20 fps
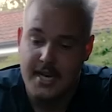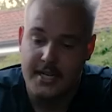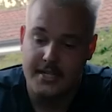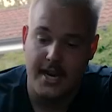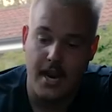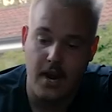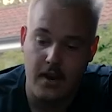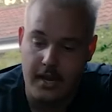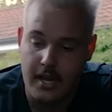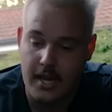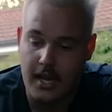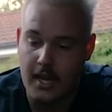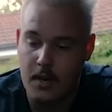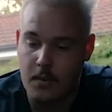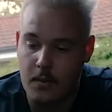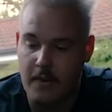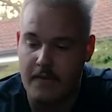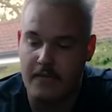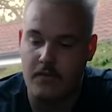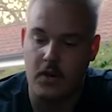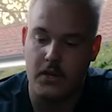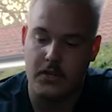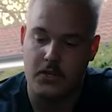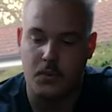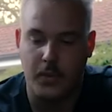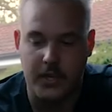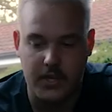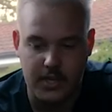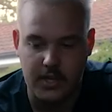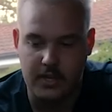Down here, we've got
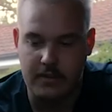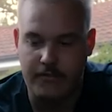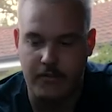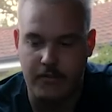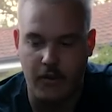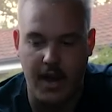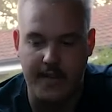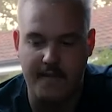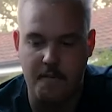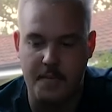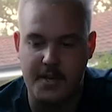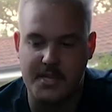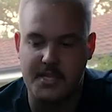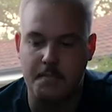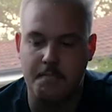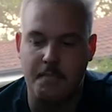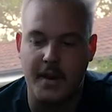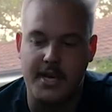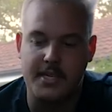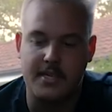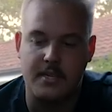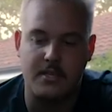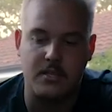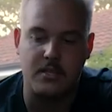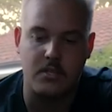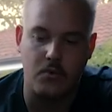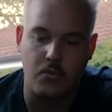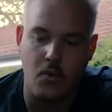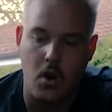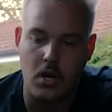switches for other bits and pieces,
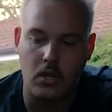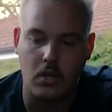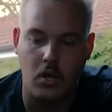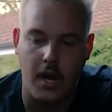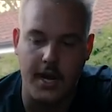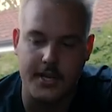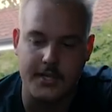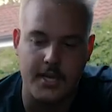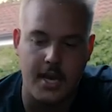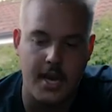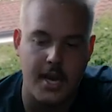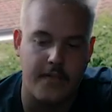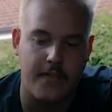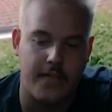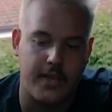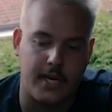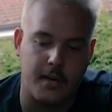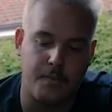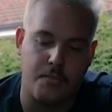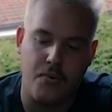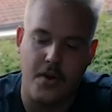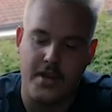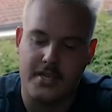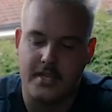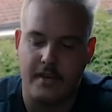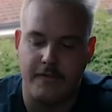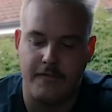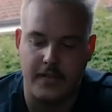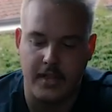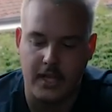the rock lights, the
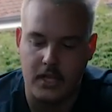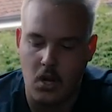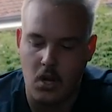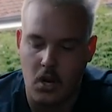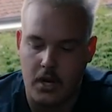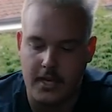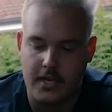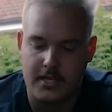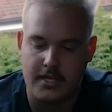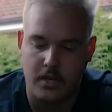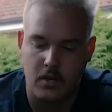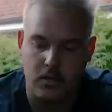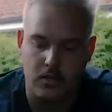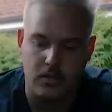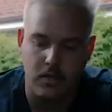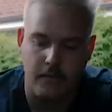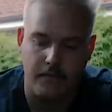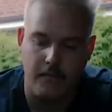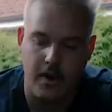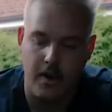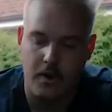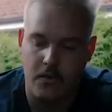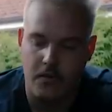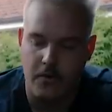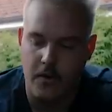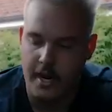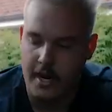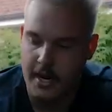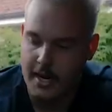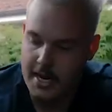compressor for the lockers, and also front and
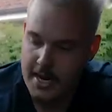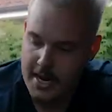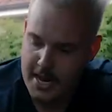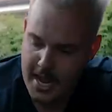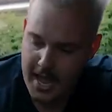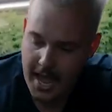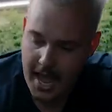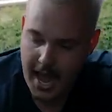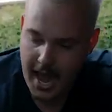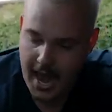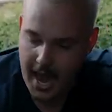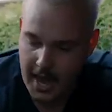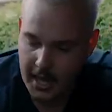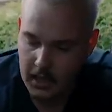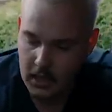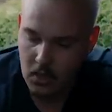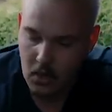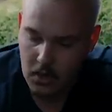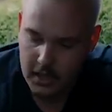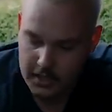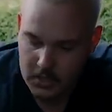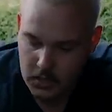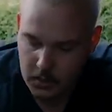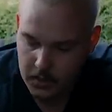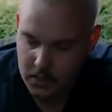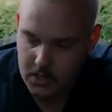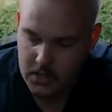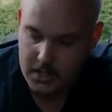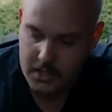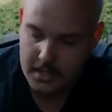rear uh, locker
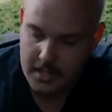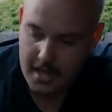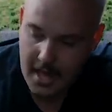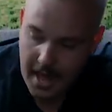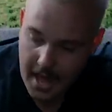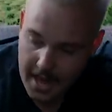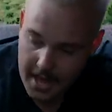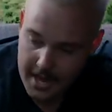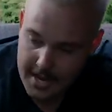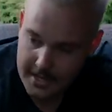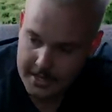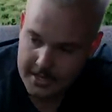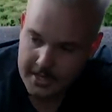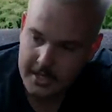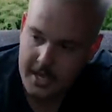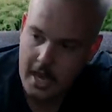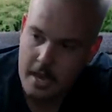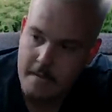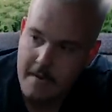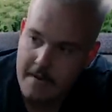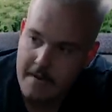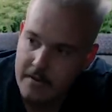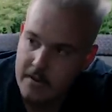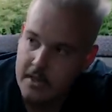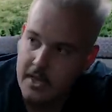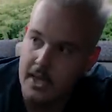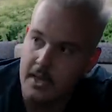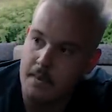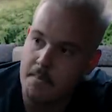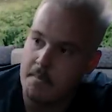switches there to keep
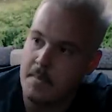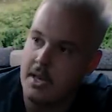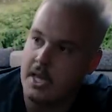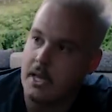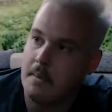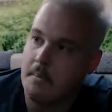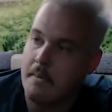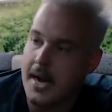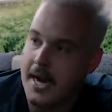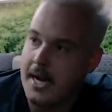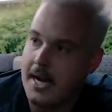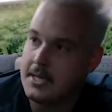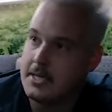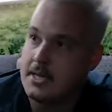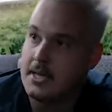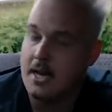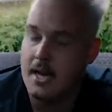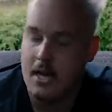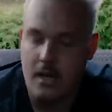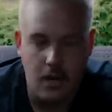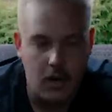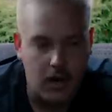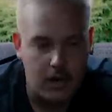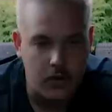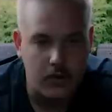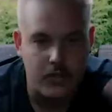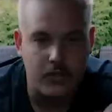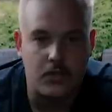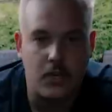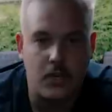everything Mickey Mouse. I
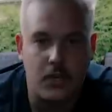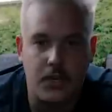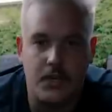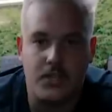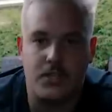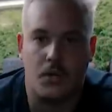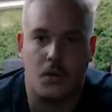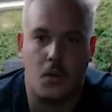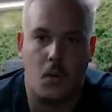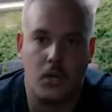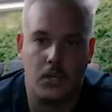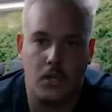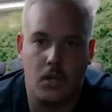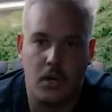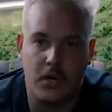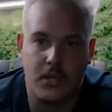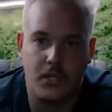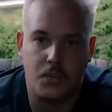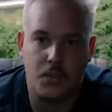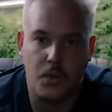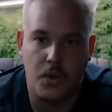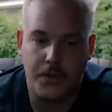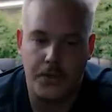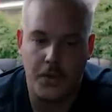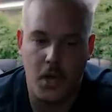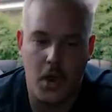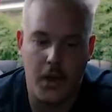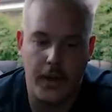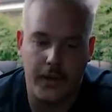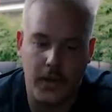also use a quad lock, it's worth
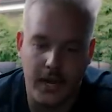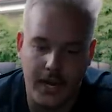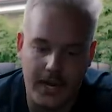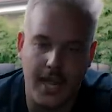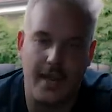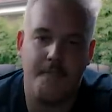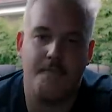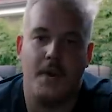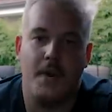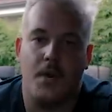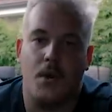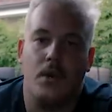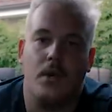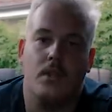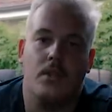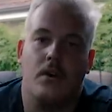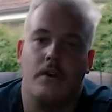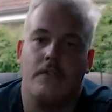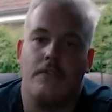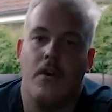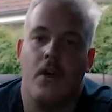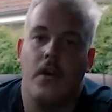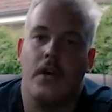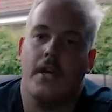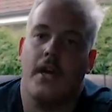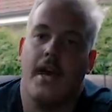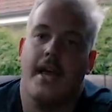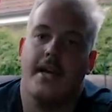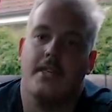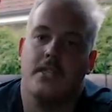noting. I love my quad lock phone
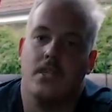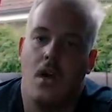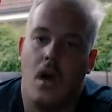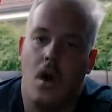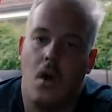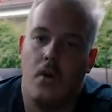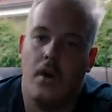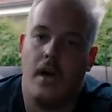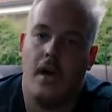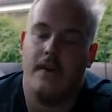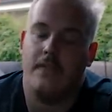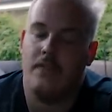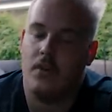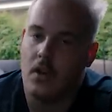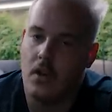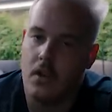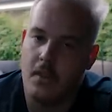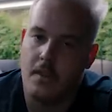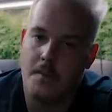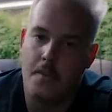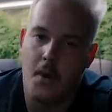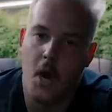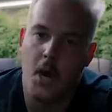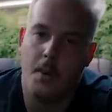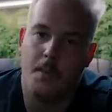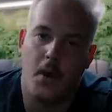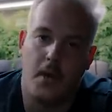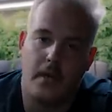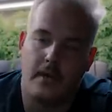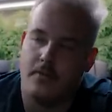case and holder. I've got it on the
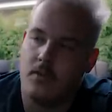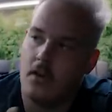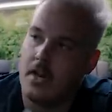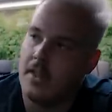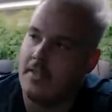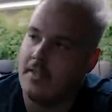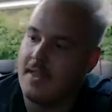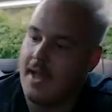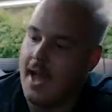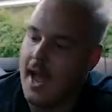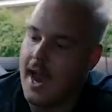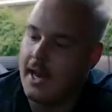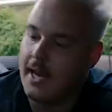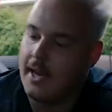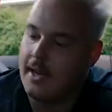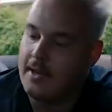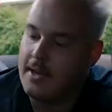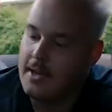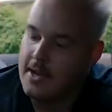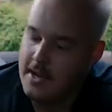motorbike, I've got it in the 80.